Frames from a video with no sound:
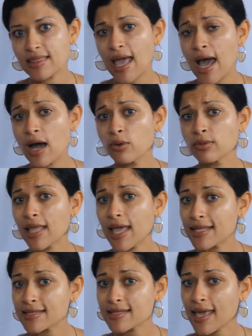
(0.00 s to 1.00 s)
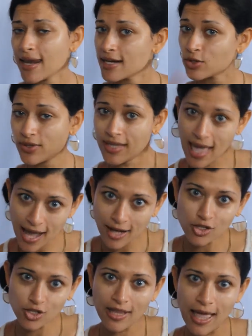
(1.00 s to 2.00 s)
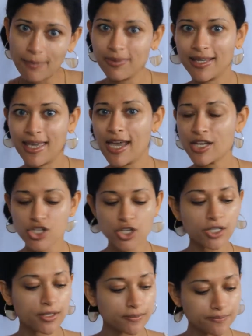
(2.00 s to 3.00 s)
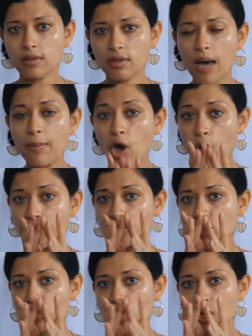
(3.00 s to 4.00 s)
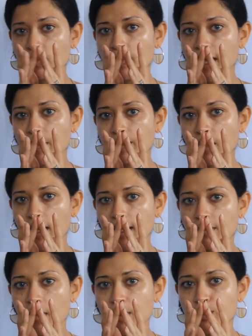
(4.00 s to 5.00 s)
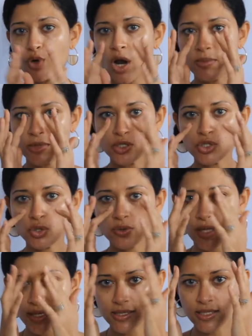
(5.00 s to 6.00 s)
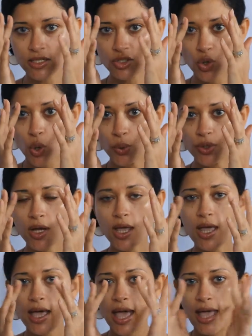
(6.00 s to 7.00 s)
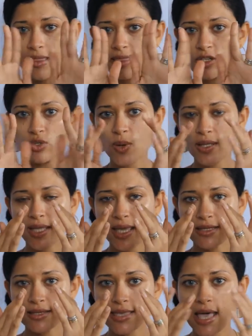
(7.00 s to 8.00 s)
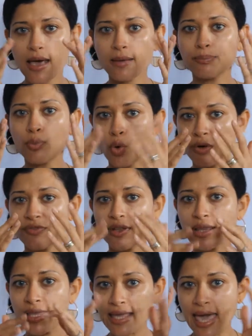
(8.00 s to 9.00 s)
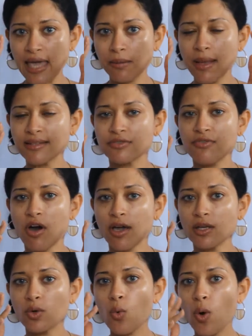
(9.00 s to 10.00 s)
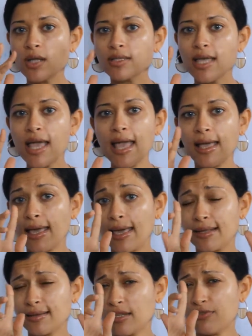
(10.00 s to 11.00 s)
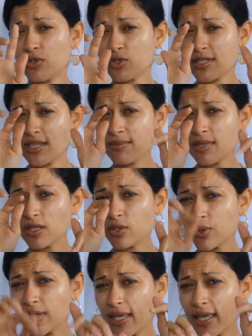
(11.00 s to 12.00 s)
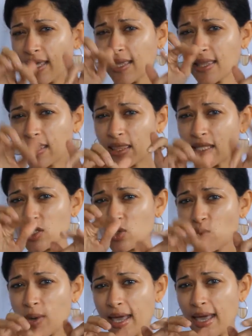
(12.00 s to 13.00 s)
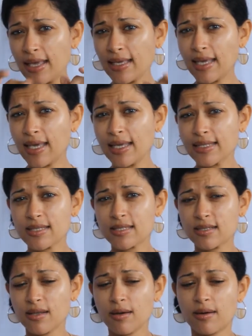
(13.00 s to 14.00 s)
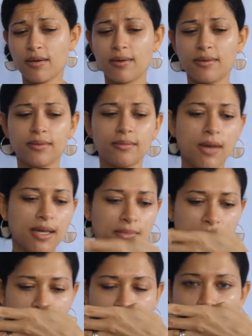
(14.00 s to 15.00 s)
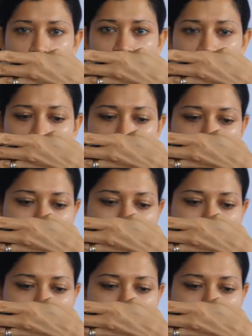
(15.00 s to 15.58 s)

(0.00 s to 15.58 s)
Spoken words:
Now let's get into the actual application. I'm going to start by applying my primer to the T-zone, and this one is the pore filling and mattifying one. And if you see me looking this way, it's my mirror over here.